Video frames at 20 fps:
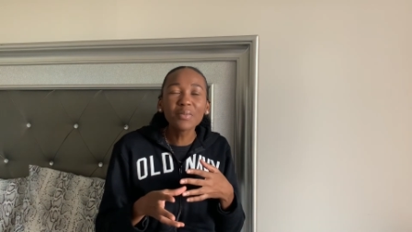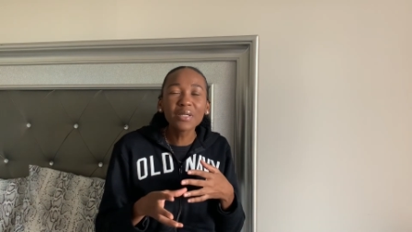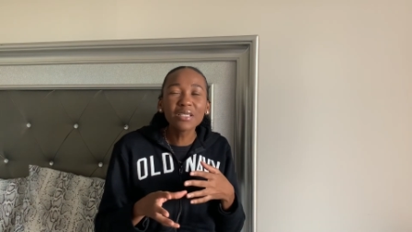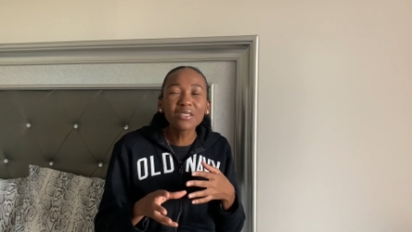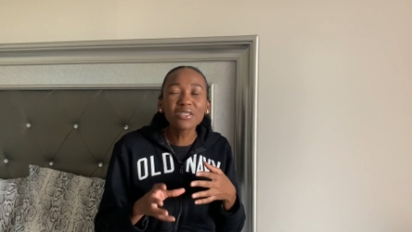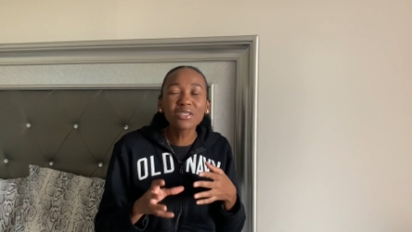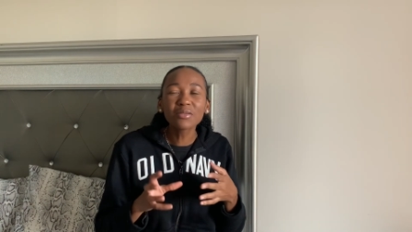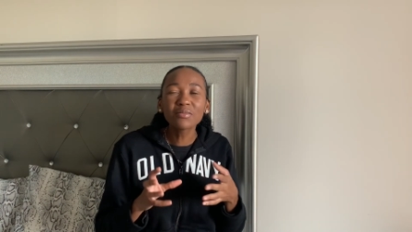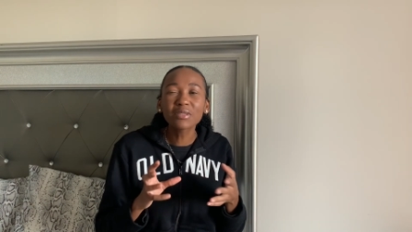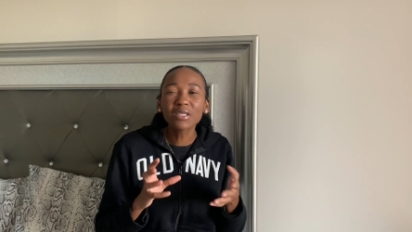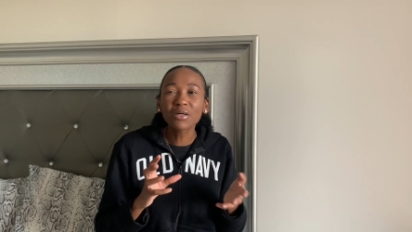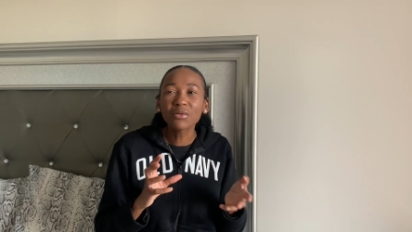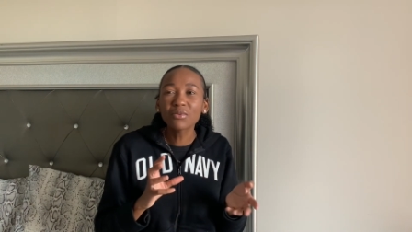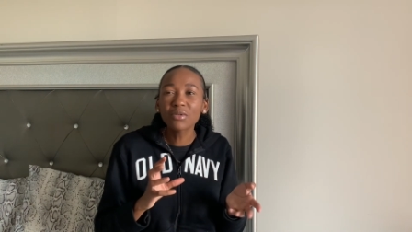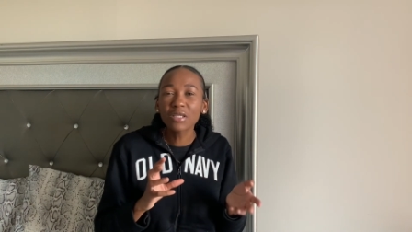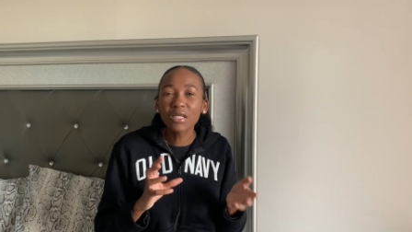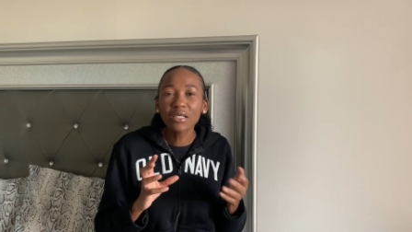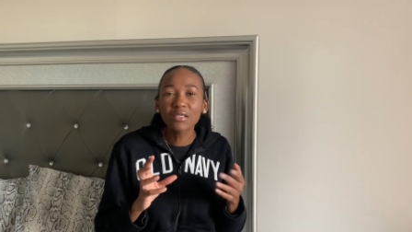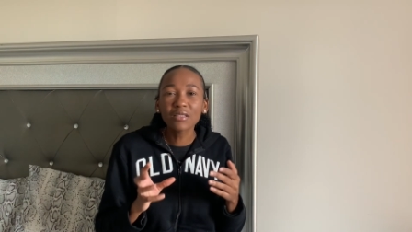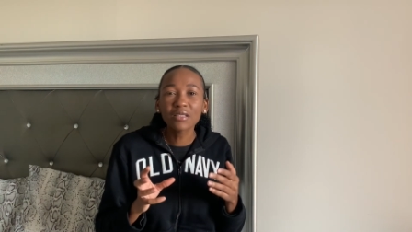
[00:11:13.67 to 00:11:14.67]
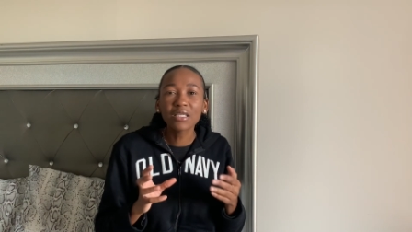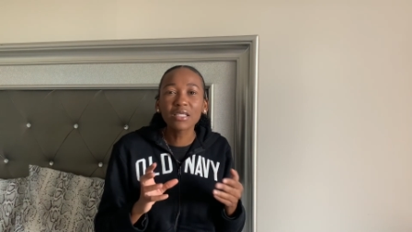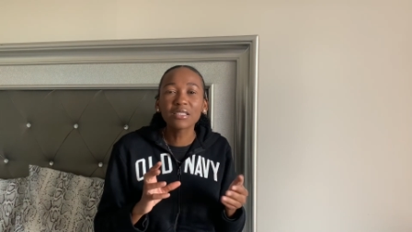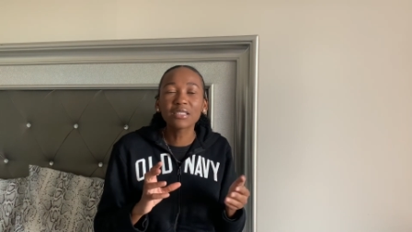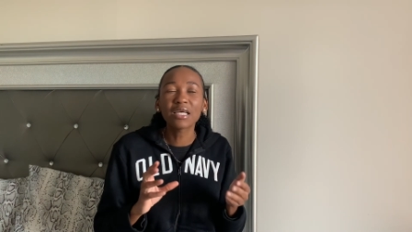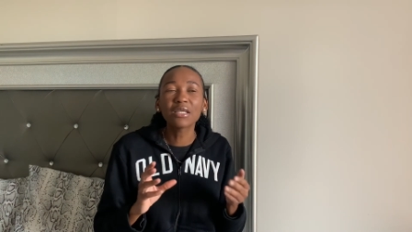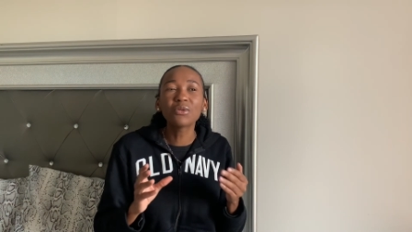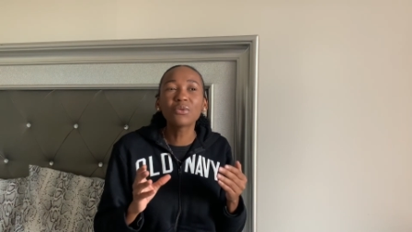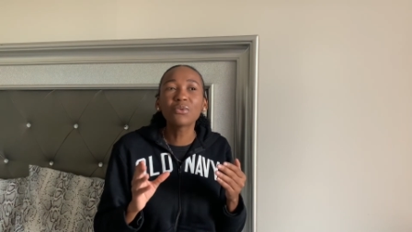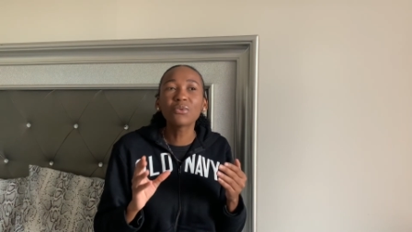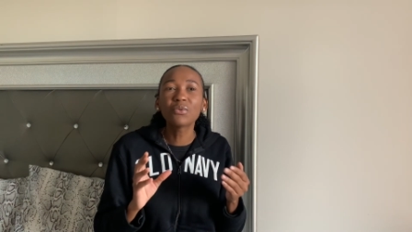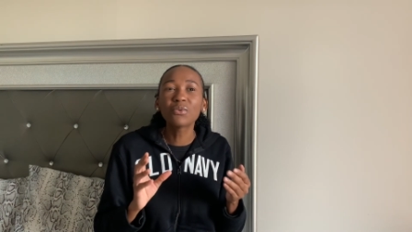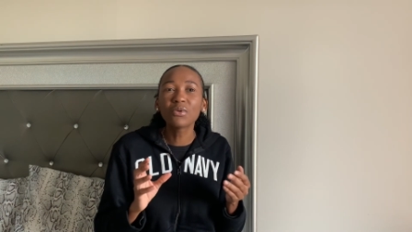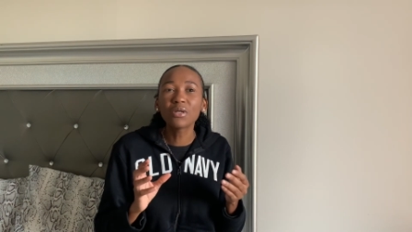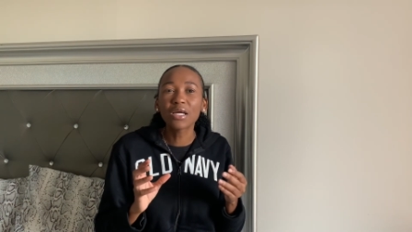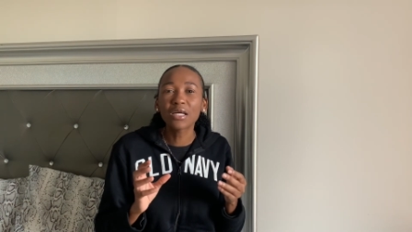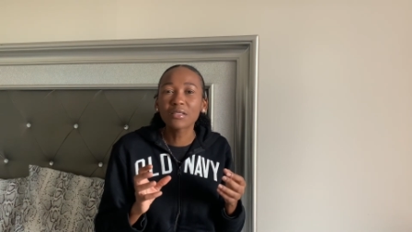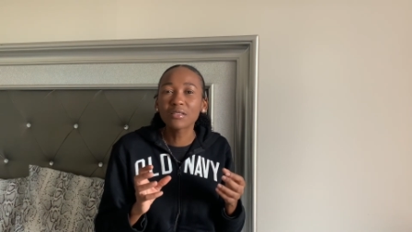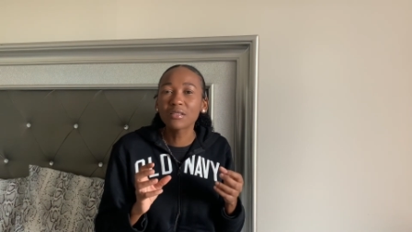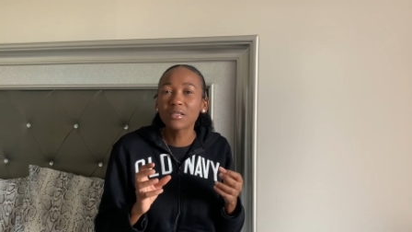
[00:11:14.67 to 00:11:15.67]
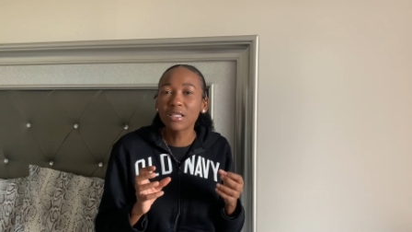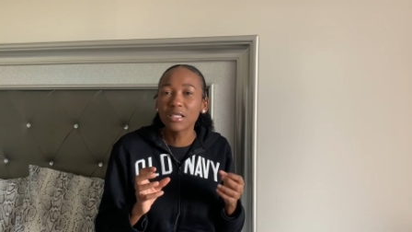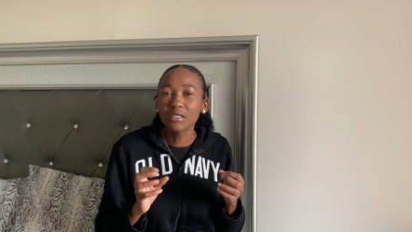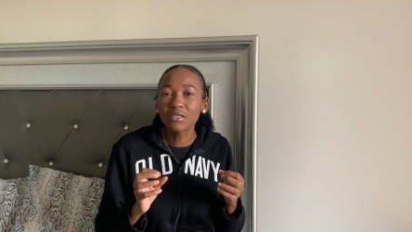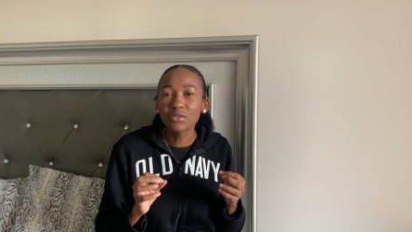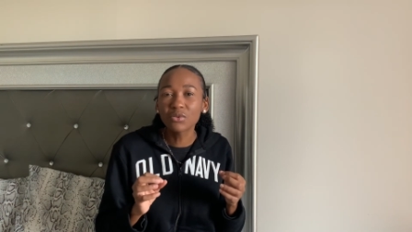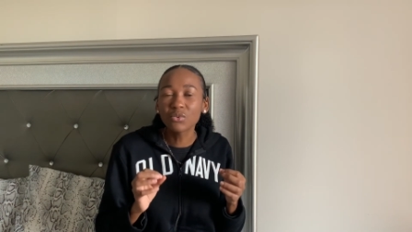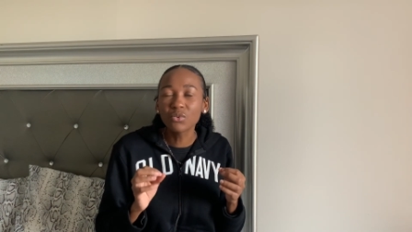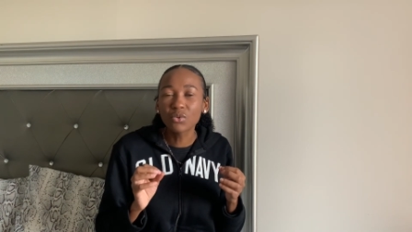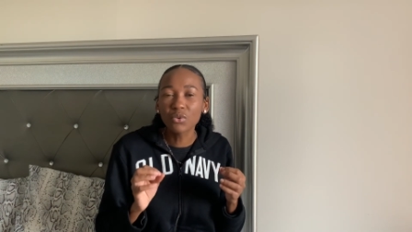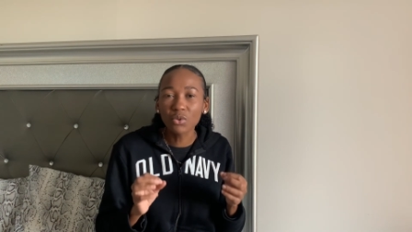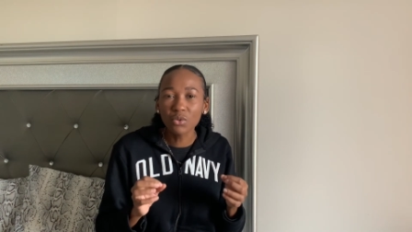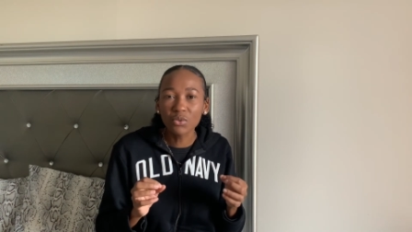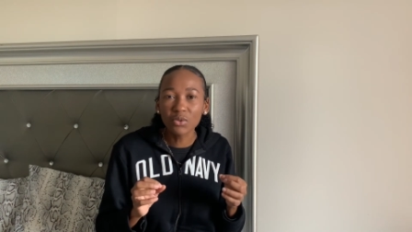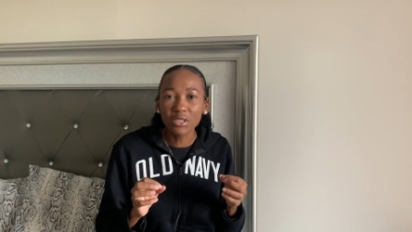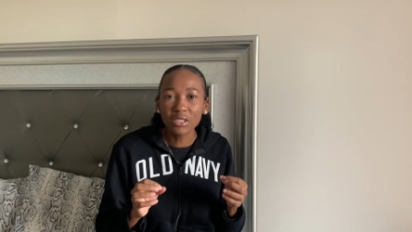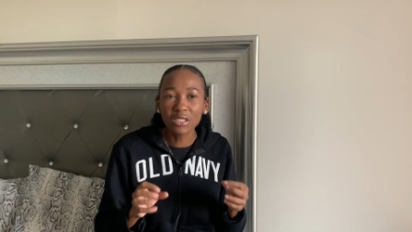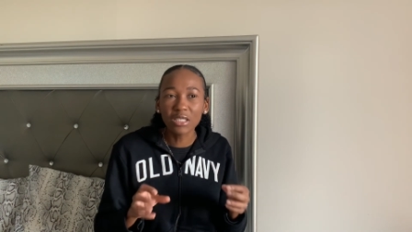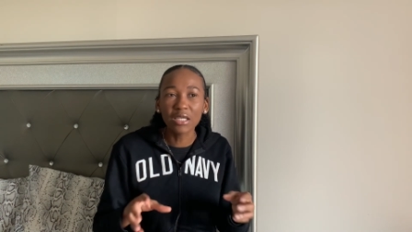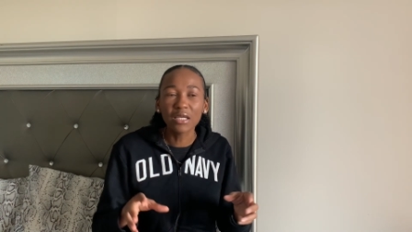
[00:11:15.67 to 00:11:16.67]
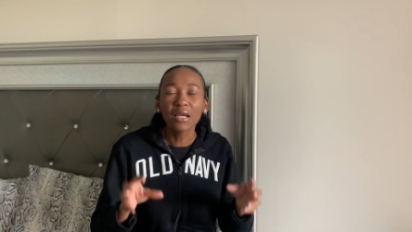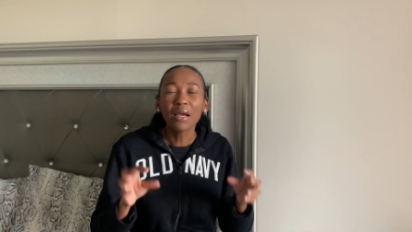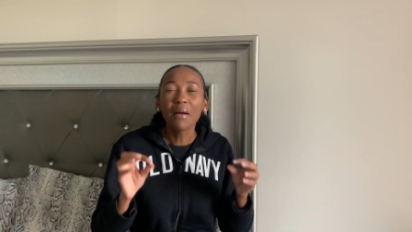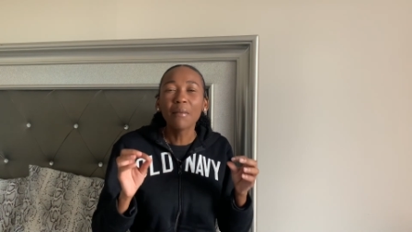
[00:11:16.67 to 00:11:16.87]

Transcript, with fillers: in terms of holding on to things i don't hold on to things too closely